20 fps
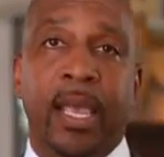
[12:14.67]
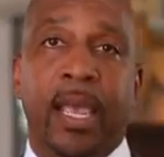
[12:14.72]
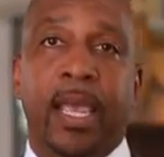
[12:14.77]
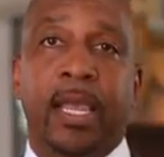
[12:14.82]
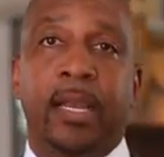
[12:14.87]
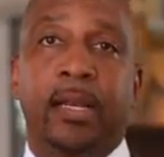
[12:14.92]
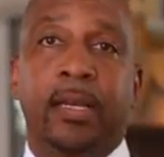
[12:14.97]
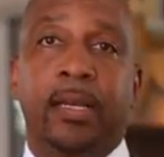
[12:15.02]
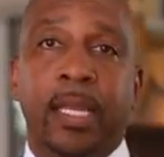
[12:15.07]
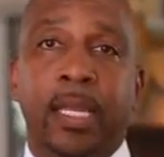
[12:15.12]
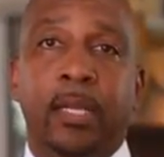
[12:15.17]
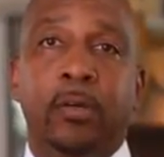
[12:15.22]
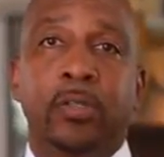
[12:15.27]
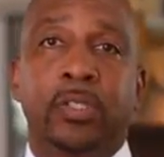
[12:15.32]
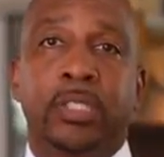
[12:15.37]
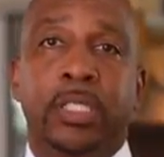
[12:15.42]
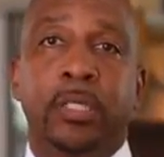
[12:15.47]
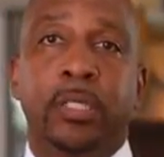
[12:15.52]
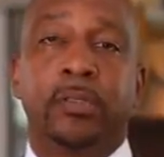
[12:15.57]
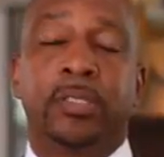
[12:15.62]
And Legal
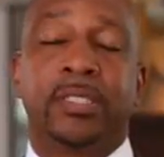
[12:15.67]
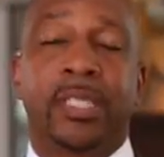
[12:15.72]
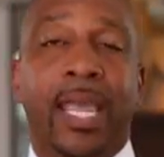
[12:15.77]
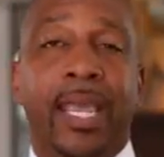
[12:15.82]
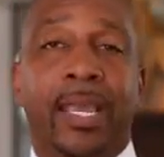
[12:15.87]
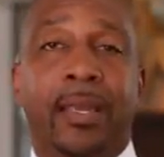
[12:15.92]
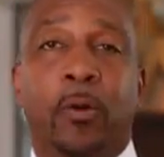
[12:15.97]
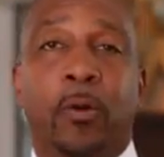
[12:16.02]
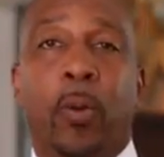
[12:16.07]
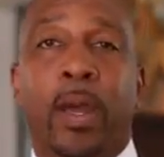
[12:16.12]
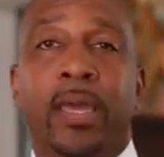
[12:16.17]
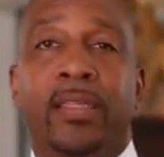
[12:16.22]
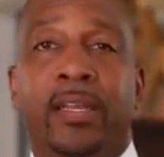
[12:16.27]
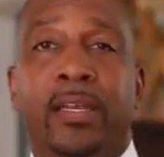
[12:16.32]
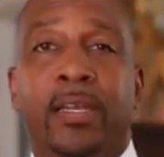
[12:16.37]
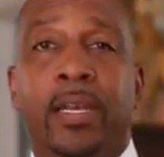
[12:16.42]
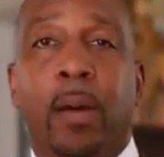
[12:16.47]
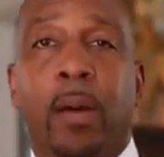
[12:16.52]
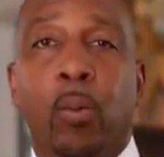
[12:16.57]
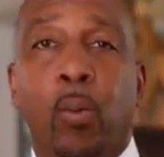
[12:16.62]
Shield's taken away the
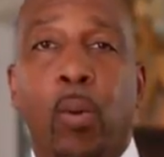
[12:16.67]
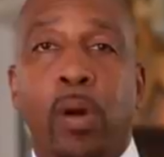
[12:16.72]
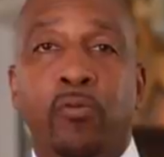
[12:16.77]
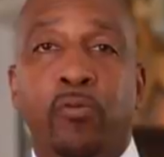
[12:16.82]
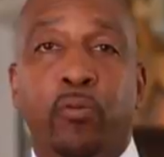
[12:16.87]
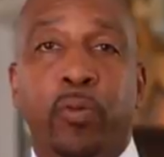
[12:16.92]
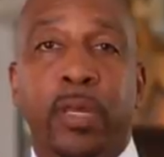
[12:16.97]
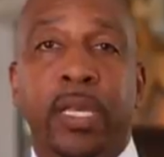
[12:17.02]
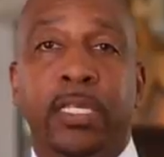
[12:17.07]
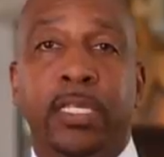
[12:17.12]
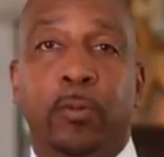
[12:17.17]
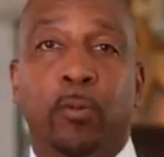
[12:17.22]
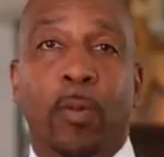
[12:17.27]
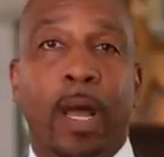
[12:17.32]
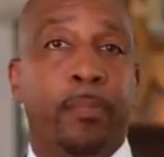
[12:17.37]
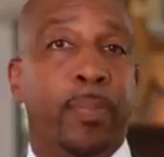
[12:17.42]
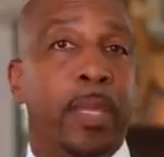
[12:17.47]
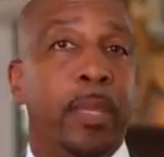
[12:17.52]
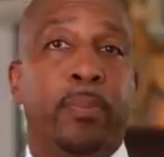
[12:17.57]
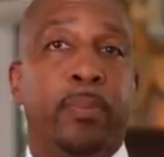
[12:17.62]
#1 reason why
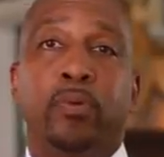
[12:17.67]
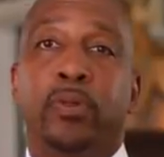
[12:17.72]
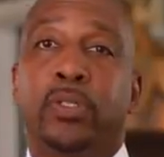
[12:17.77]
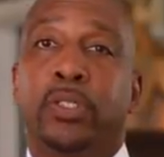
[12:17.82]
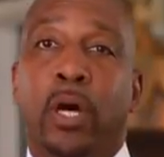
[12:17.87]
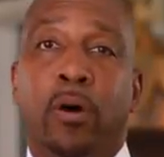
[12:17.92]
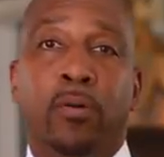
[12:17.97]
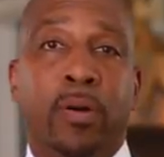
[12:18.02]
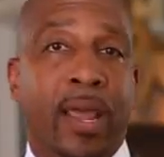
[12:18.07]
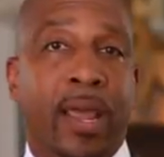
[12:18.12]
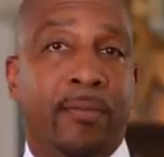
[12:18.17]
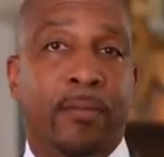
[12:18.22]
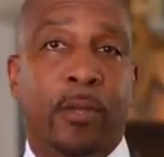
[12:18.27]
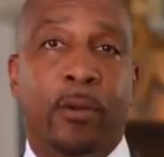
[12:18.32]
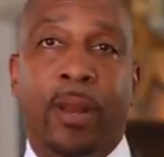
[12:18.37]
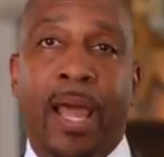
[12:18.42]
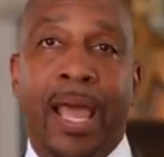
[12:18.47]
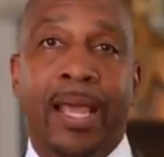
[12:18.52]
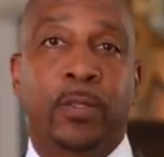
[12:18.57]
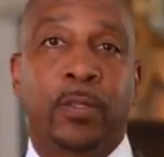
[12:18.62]
people don't have their
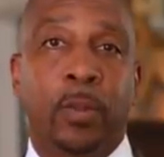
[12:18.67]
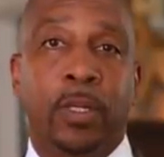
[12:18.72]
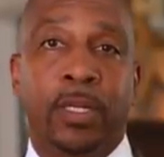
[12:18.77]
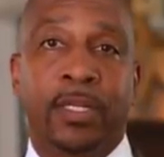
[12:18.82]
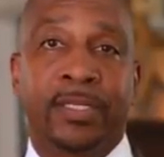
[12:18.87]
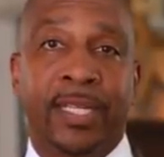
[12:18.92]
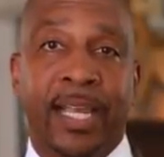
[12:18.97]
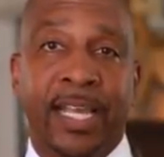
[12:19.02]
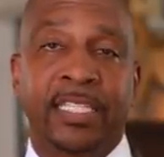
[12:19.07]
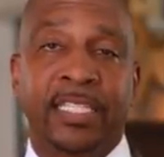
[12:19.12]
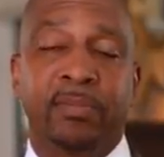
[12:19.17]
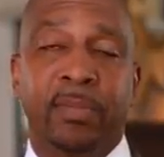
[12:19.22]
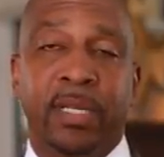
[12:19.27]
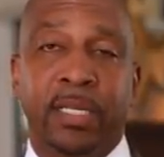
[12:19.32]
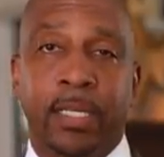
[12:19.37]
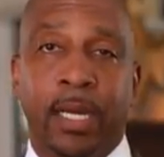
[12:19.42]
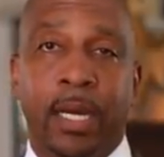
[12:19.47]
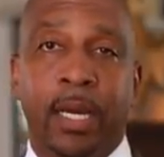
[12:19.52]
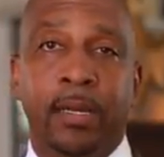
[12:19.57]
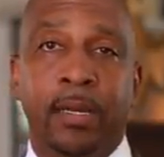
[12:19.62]
last will and testament
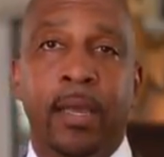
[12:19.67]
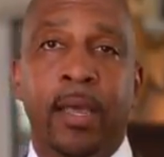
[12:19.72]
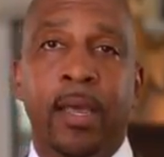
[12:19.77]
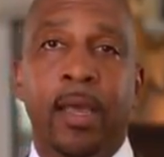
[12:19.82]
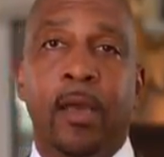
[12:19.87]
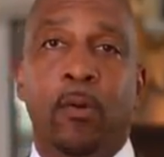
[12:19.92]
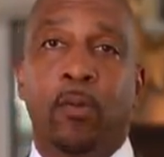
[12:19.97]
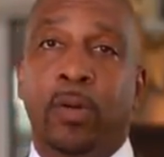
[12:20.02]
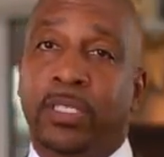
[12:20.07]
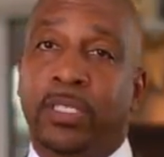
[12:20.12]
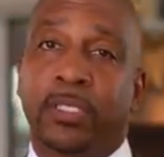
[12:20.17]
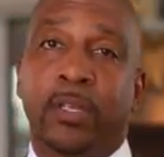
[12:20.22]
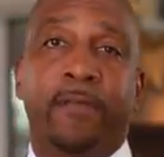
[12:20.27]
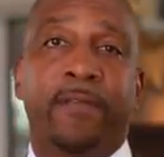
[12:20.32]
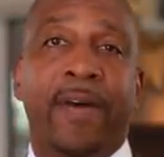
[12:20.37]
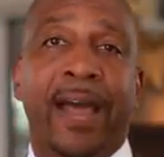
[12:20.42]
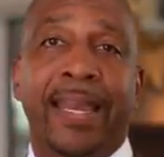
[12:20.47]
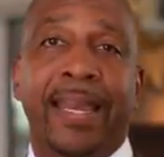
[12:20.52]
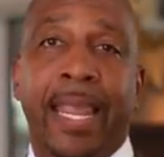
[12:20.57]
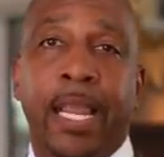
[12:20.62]
done, which is a
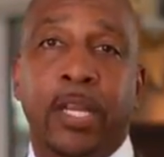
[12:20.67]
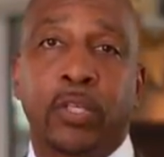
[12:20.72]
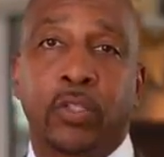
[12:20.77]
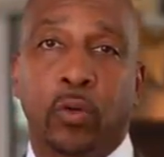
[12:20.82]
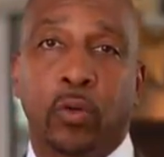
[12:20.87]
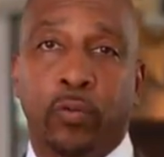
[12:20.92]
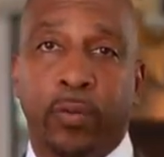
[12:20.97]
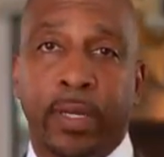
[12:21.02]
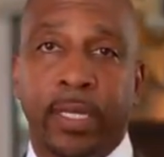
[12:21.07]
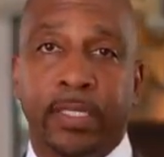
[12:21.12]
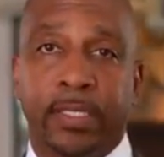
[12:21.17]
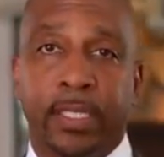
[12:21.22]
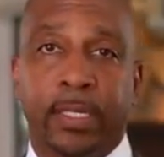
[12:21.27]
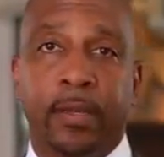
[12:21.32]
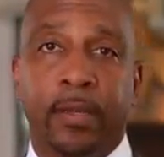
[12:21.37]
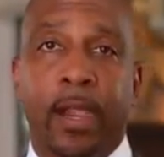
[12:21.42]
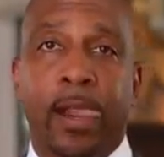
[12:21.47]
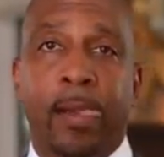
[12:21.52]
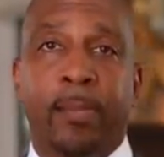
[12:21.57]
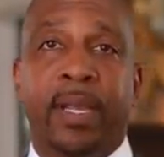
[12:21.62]
financial
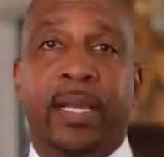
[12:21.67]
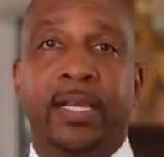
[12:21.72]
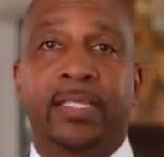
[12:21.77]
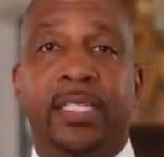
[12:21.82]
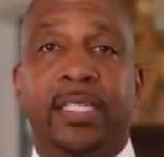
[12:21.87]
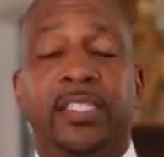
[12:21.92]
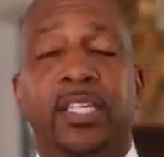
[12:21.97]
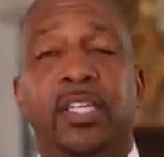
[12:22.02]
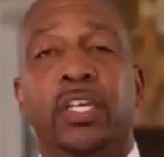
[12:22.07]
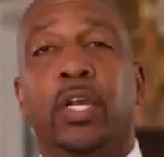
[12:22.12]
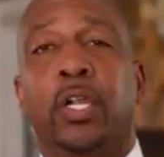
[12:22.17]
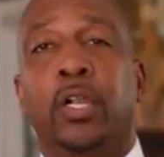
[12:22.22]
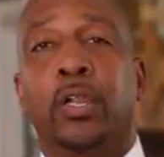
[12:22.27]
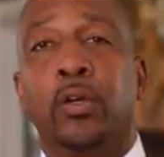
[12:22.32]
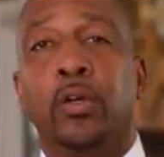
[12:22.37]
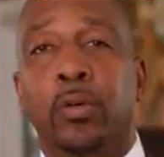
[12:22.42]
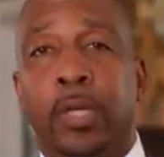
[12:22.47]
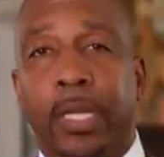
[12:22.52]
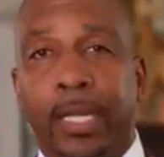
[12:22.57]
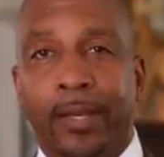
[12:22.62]
reason, because it's
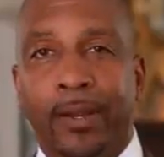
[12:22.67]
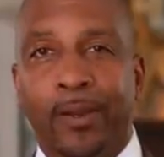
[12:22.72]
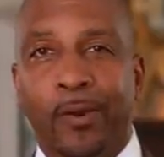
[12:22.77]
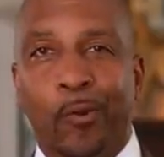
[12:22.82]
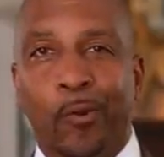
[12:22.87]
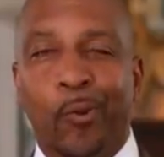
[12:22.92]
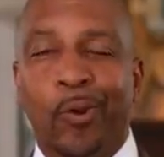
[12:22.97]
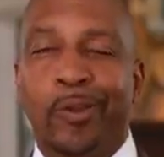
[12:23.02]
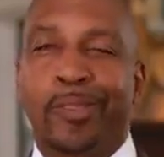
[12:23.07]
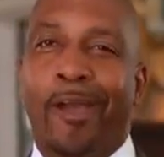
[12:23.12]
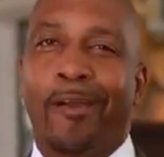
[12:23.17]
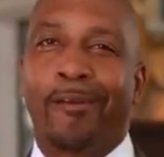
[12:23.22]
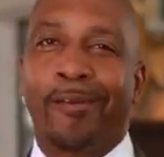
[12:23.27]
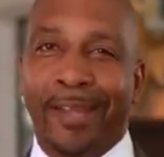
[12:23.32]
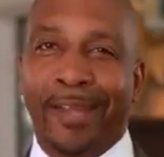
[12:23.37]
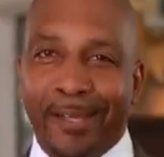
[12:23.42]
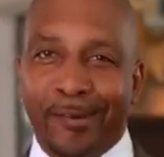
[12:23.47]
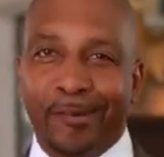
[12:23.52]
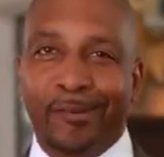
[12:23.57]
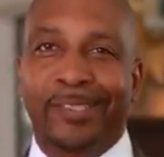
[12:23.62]
included with our
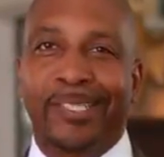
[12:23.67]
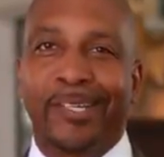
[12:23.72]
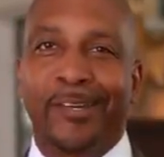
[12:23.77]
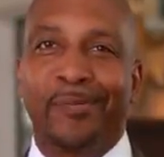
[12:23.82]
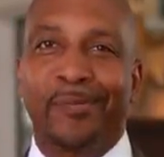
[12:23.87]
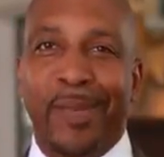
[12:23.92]
Legal Shield